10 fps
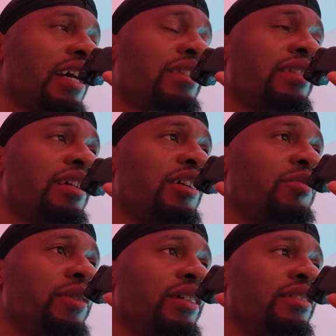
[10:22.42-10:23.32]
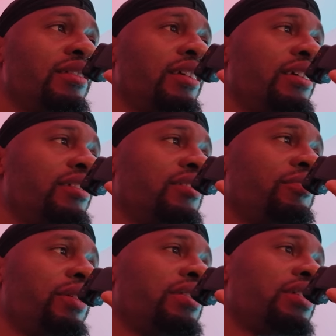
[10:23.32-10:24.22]
Knocked it down, man.
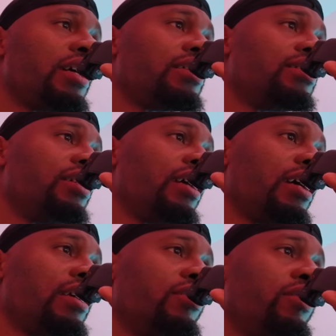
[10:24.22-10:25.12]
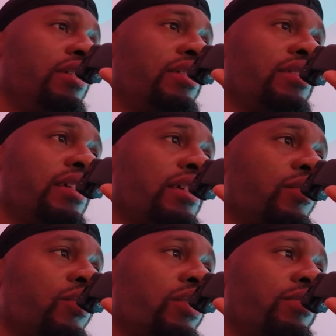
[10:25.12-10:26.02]
Big shots. They got it going in the
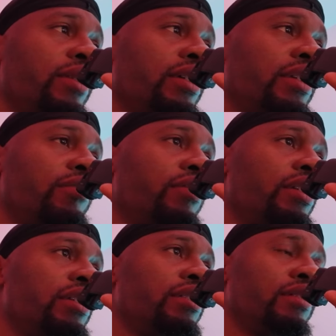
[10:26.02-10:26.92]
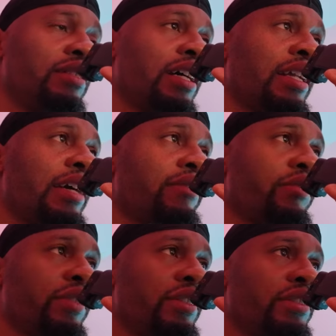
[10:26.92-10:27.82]
second quarter, man. They really got
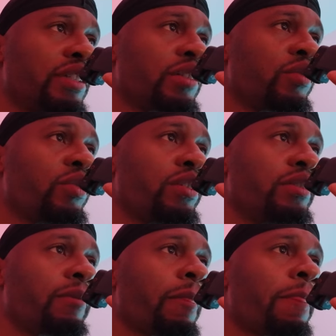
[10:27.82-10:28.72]
after it in the second quarter.